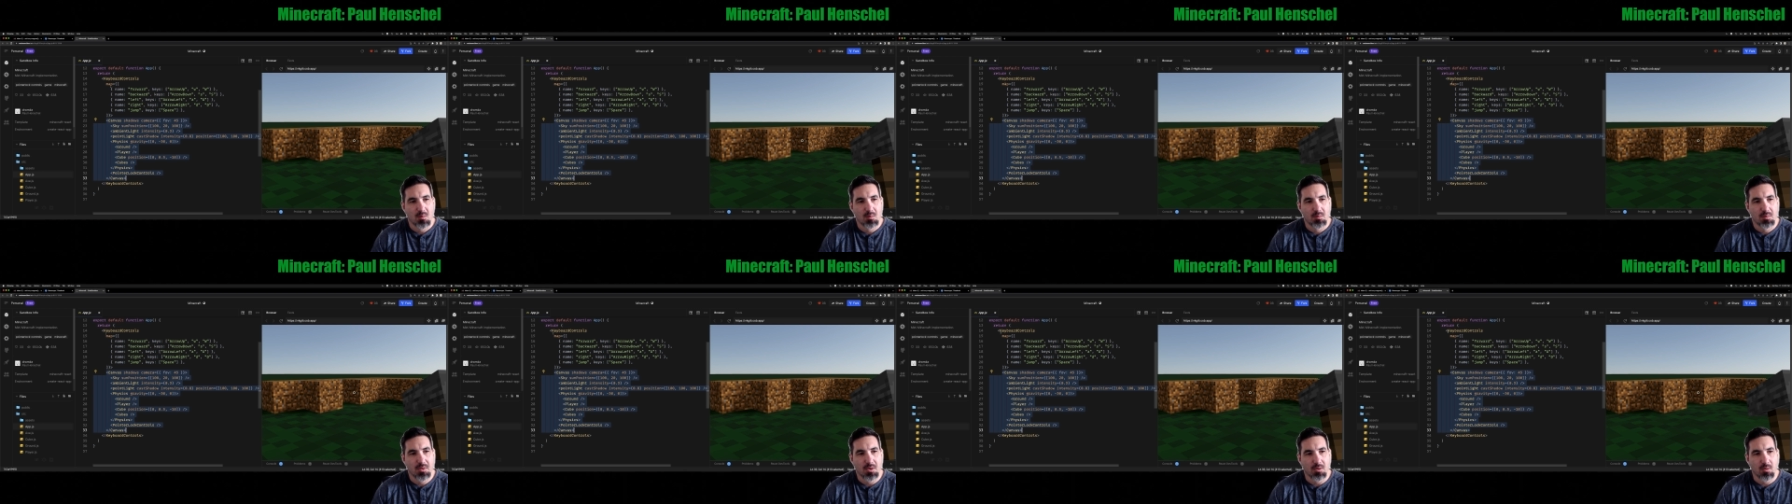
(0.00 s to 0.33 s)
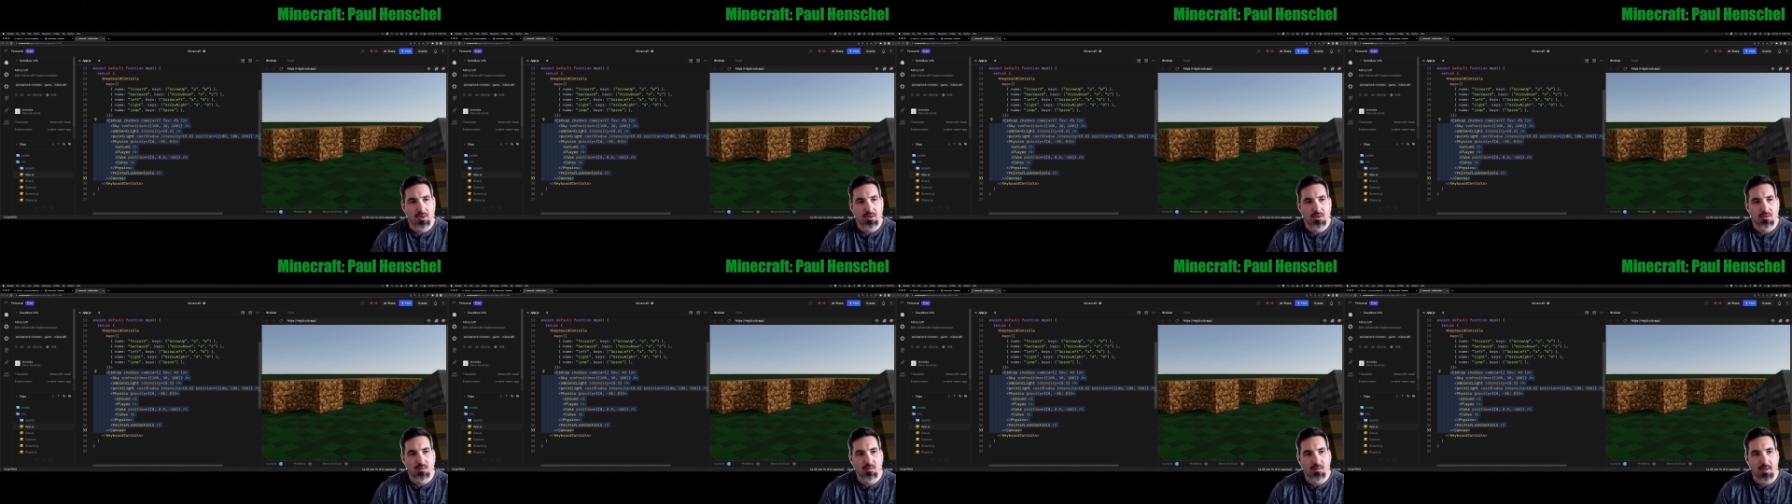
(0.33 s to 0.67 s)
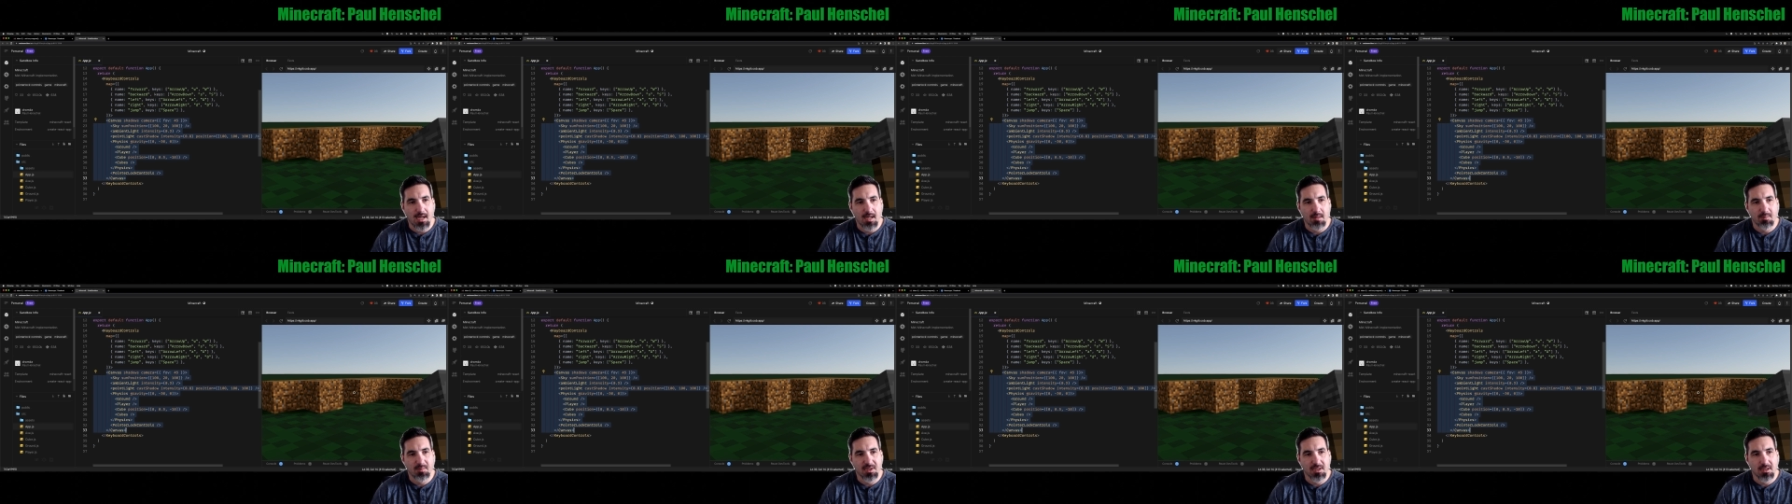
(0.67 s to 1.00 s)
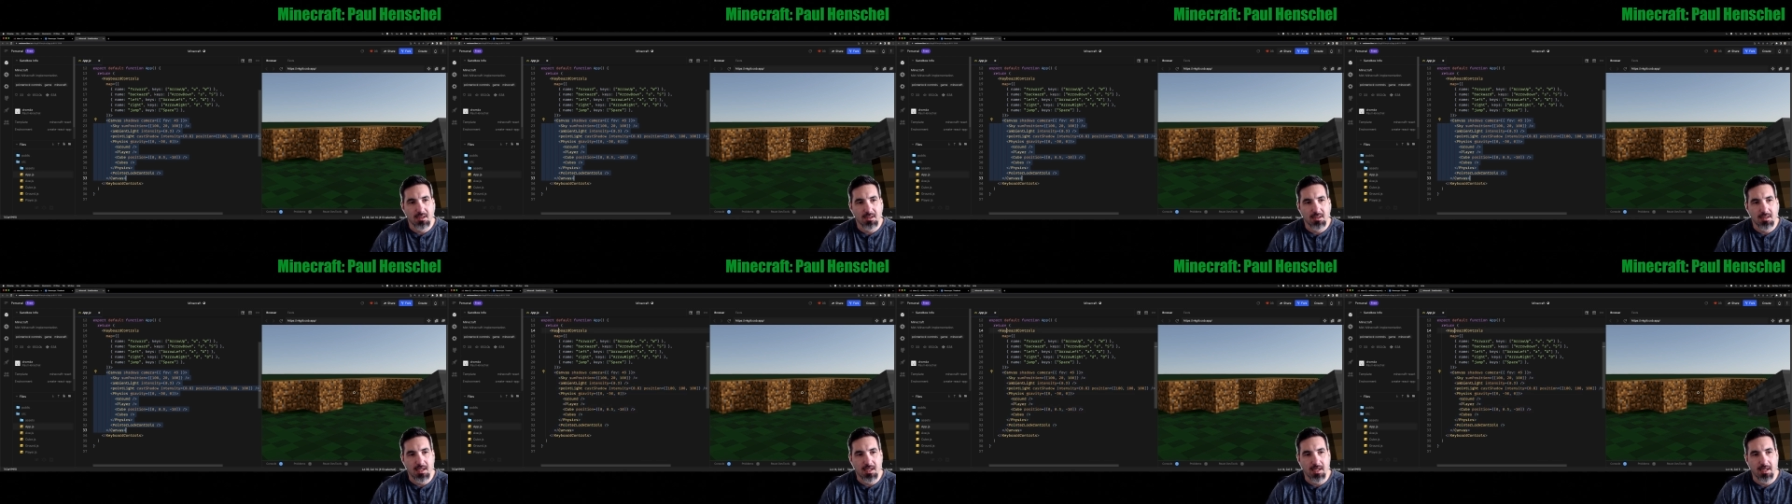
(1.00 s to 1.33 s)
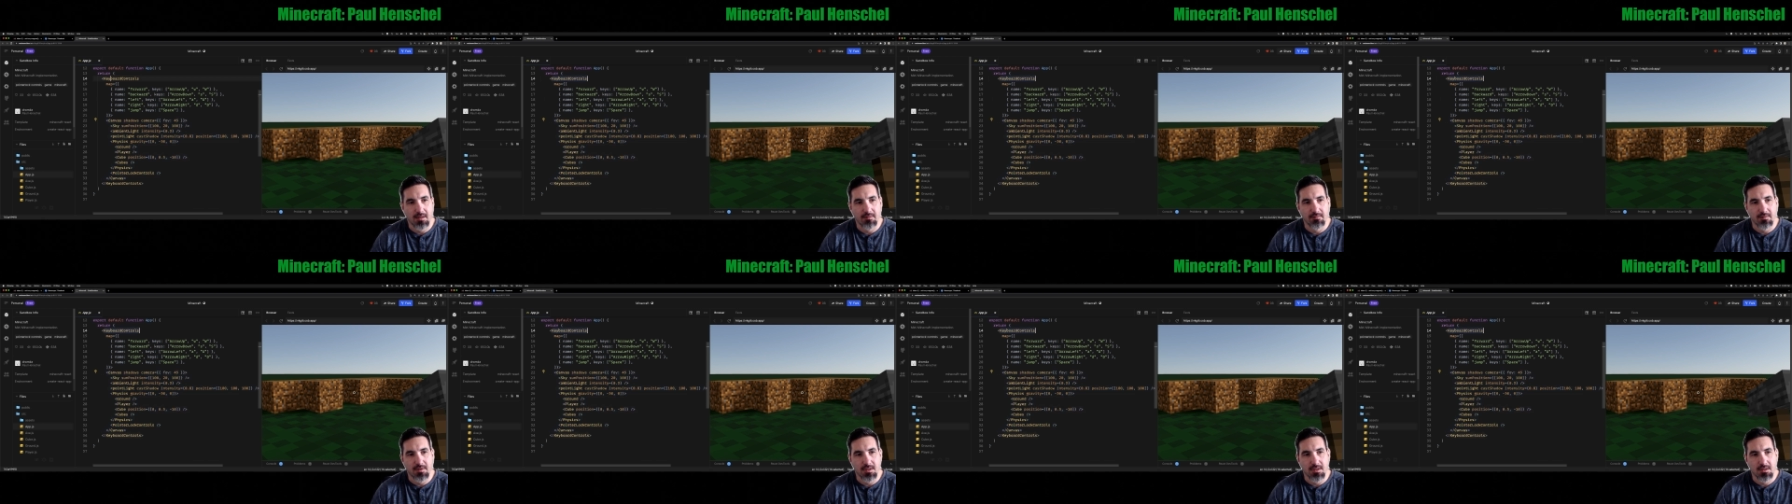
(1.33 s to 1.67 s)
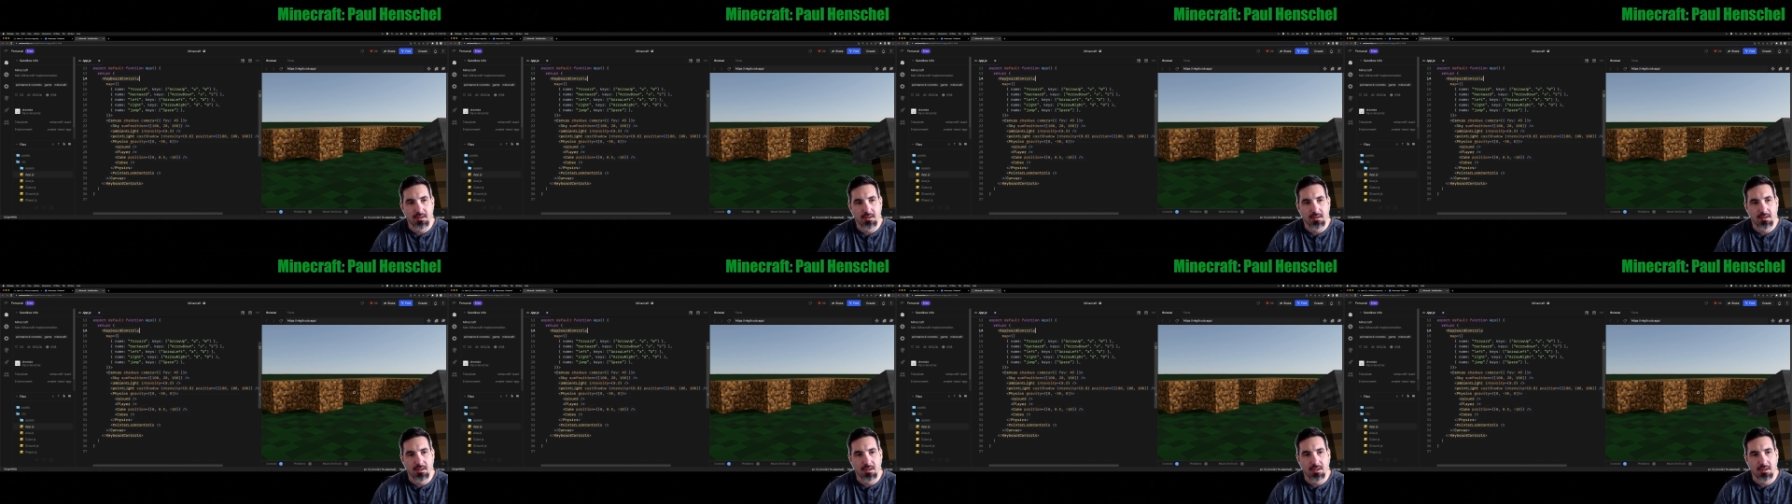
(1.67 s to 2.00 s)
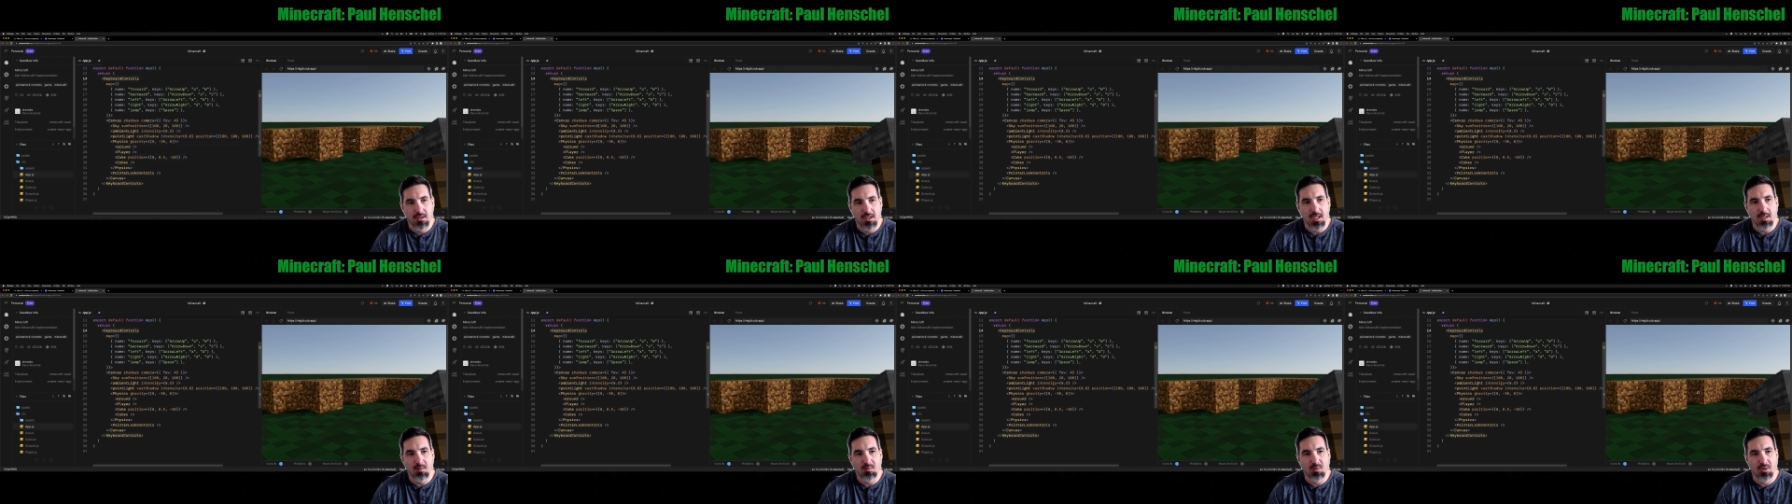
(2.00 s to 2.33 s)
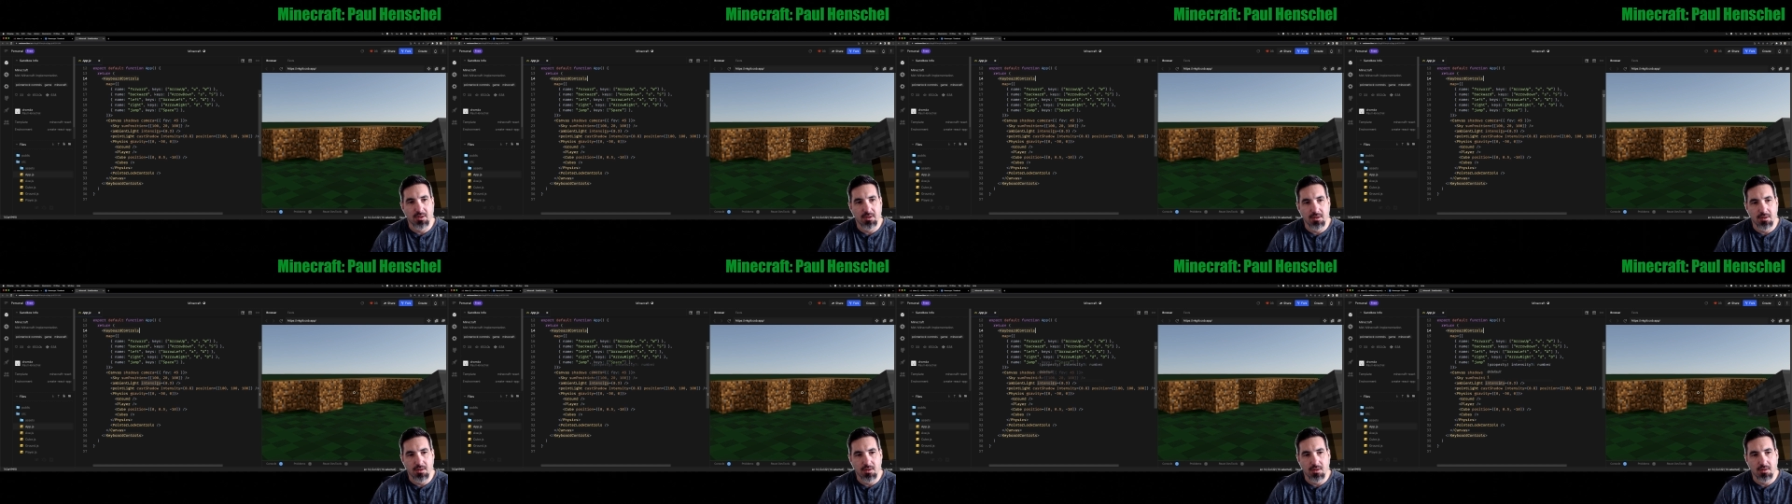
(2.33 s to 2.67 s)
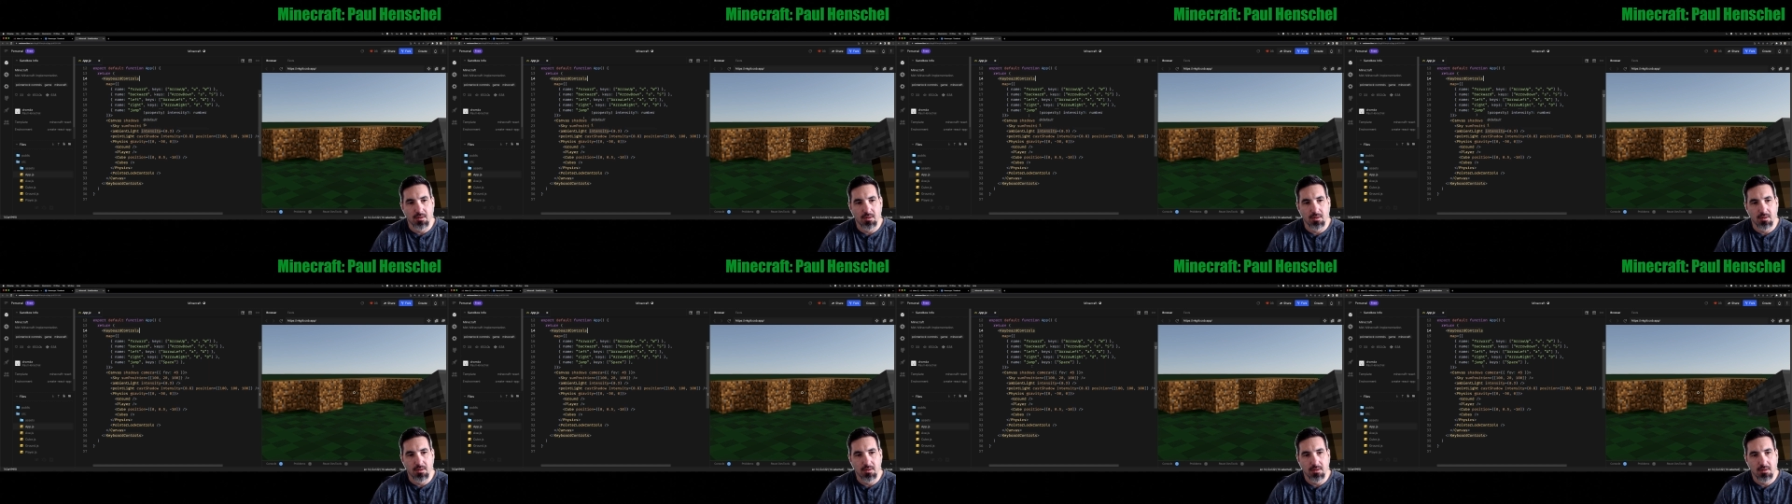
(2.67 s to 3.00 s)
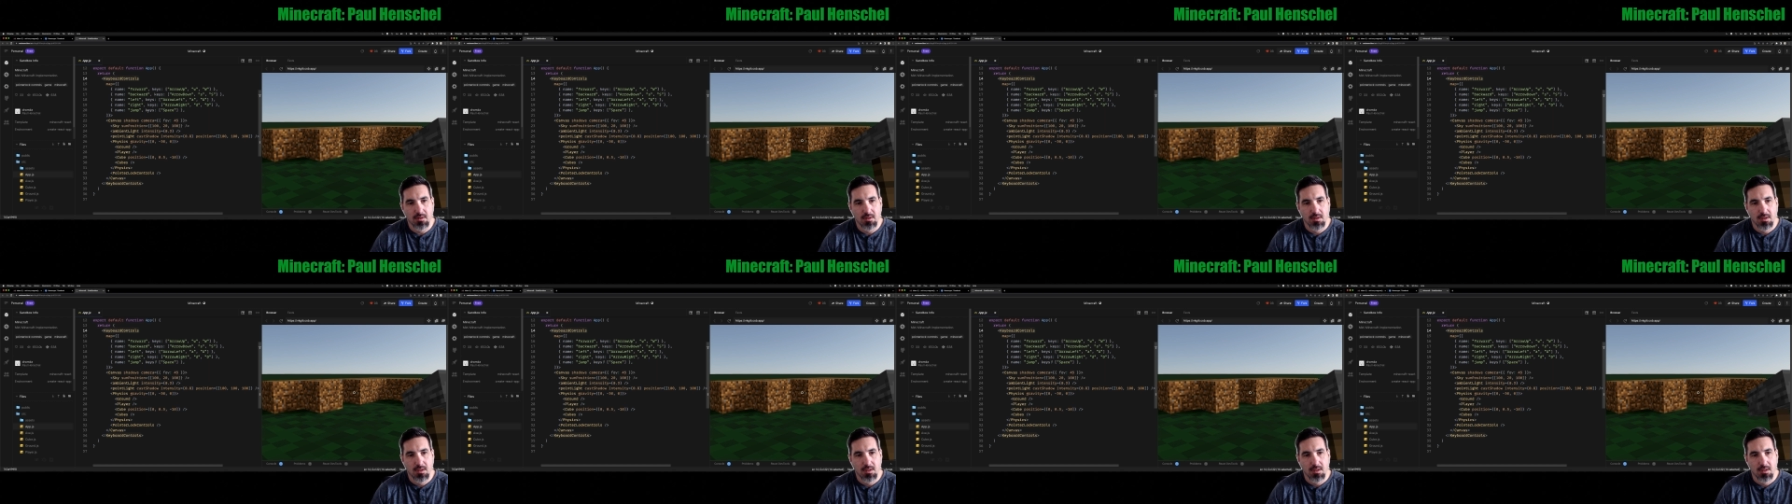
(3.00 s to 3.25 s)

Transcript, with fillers: But what's wrapping the canvas is these keyboard controls